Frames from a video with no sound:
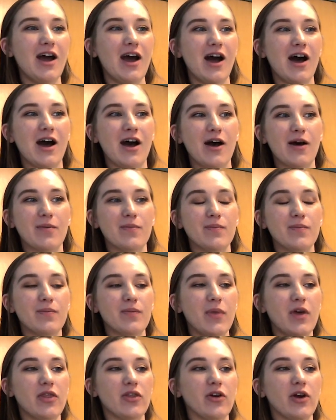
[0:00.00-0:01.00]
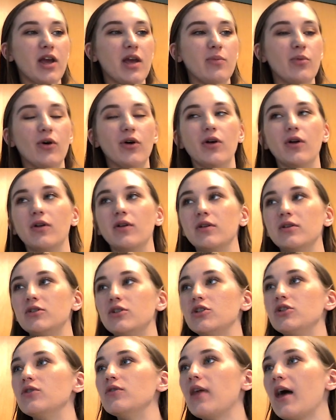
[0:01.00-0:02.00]
And they're able
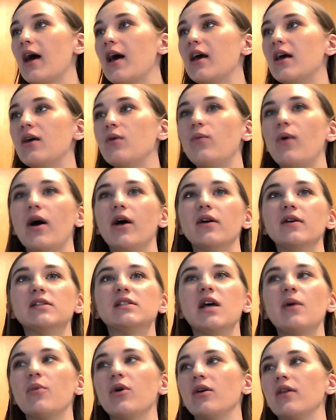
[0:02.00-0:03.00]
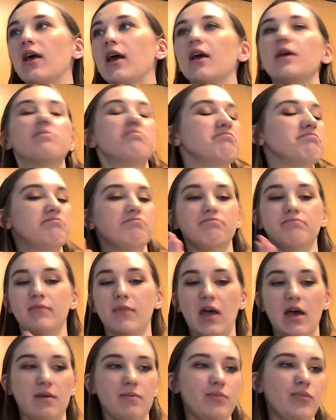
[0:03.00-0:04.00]
to do that, while some are like
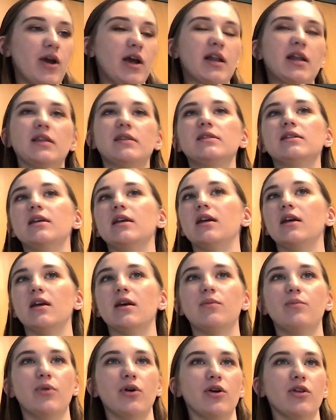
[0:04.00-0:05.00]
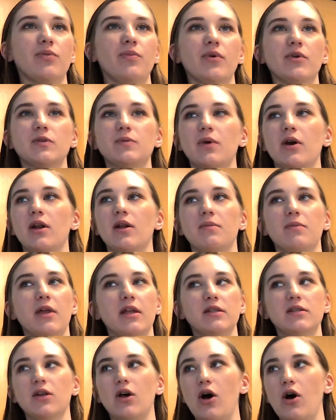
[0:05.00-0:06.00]
pregnancy, birth, postpartum.
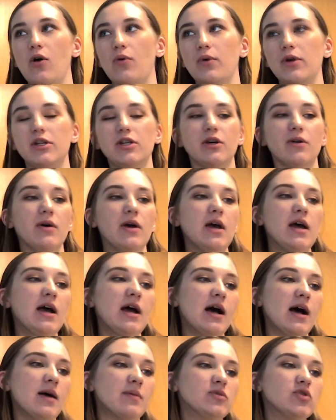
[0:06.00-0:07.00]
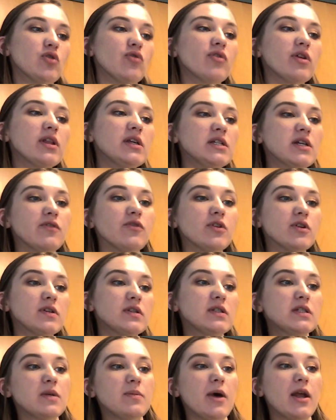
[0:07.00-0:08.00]
That's all we do. So it really
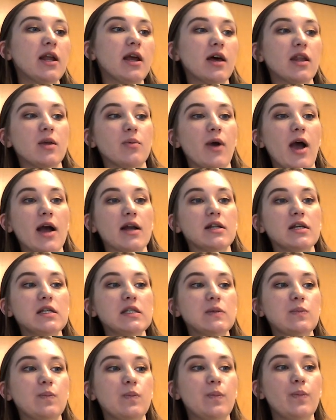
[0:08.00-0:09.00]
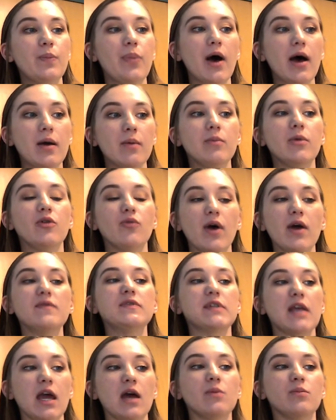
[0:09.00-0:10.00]
differs depending on the practice, but midwives
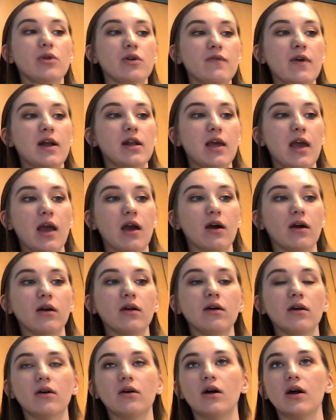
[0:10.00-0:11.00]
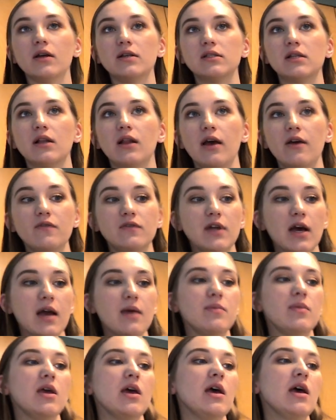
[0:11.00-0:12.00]
can provide care across the
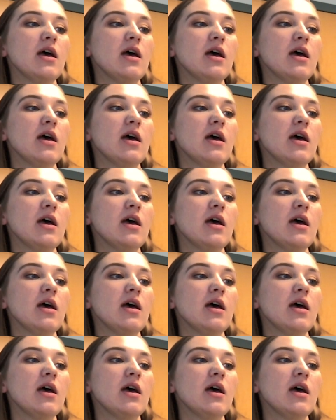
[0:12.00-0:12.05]
lifetime.